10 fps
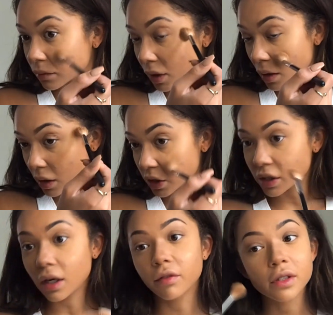Oh, I just
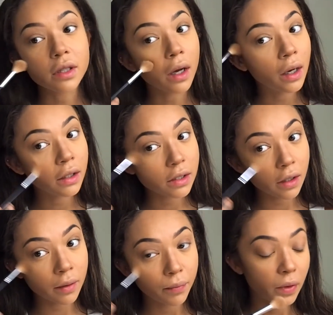love this
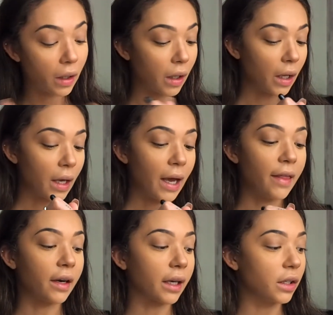highlighter. And
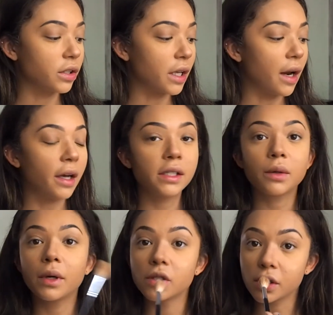then I'm going to use the lighter
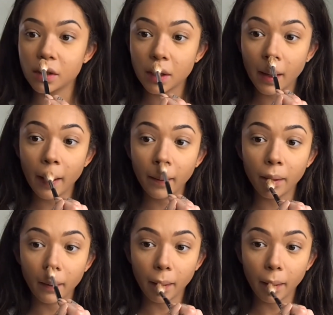one just to go